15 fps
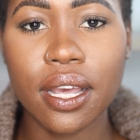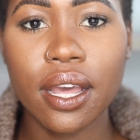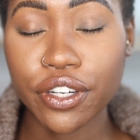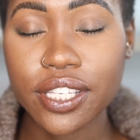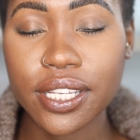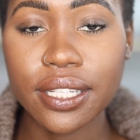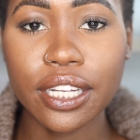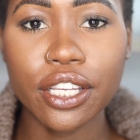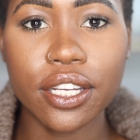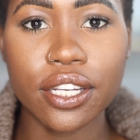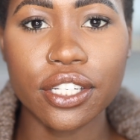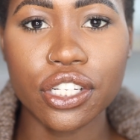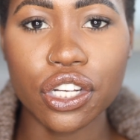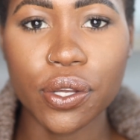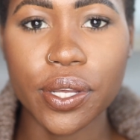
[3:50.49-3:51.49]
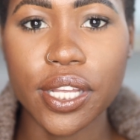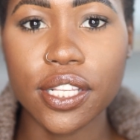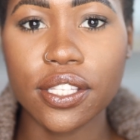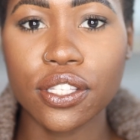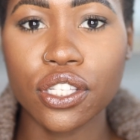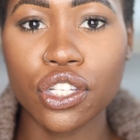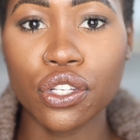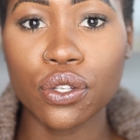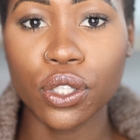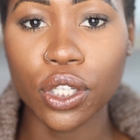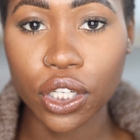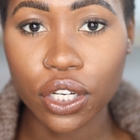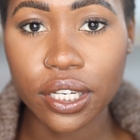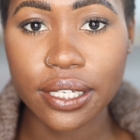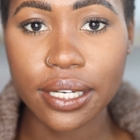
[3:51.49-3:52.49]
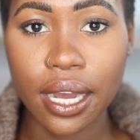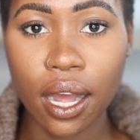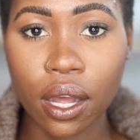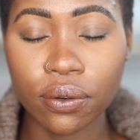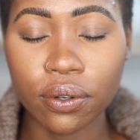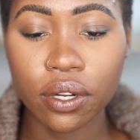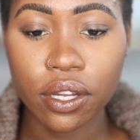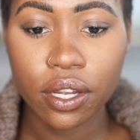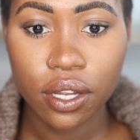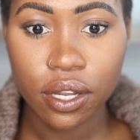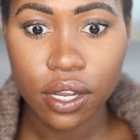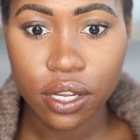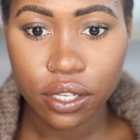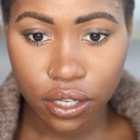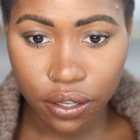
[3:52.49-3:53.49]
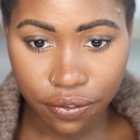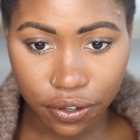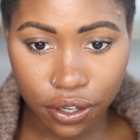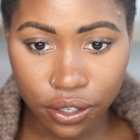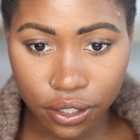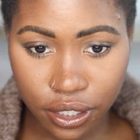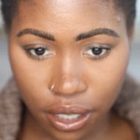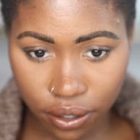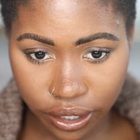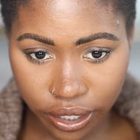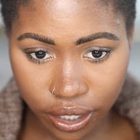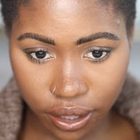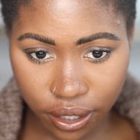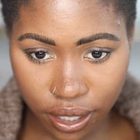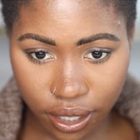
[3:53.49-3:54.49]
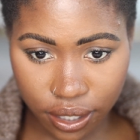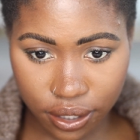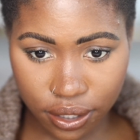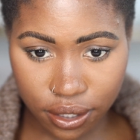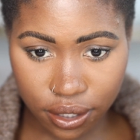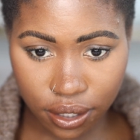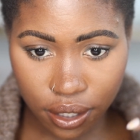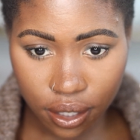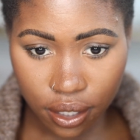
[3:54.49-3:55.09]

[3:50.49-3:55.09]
First thing that you could do is to look down. So if you go down like this,